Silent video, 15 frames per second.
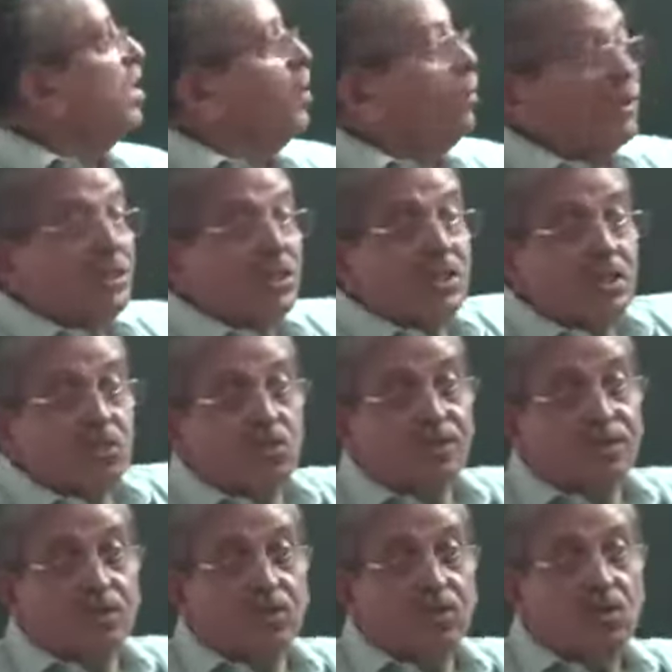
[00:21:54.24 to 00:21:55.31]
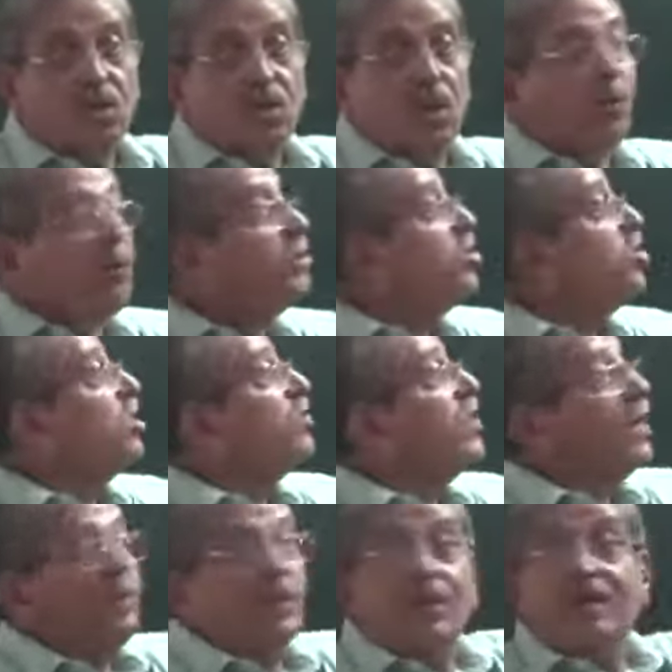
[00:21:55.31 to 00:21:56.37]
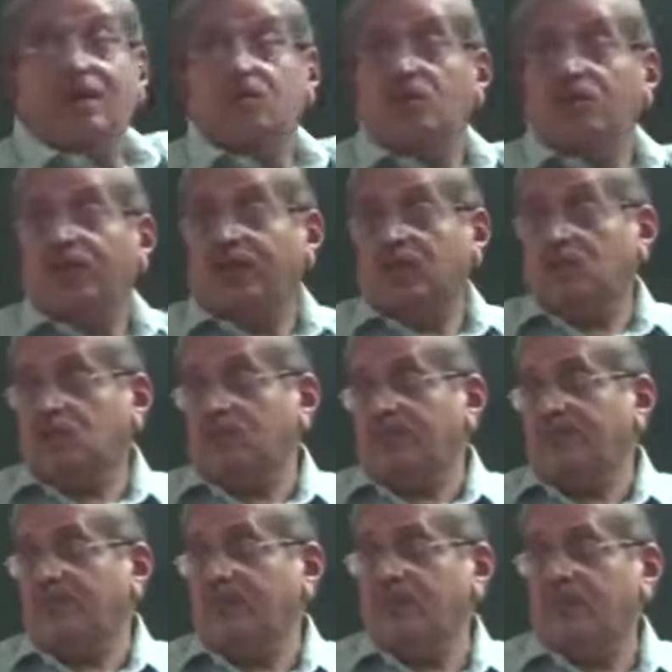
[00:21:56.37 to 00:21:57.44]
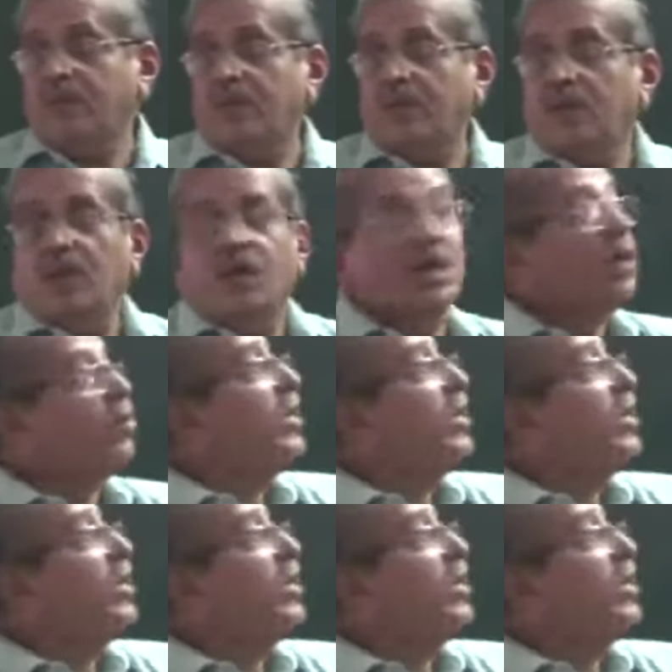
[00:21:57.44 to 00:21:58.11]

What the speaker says: Position isomer. Position of the double bond is different. Now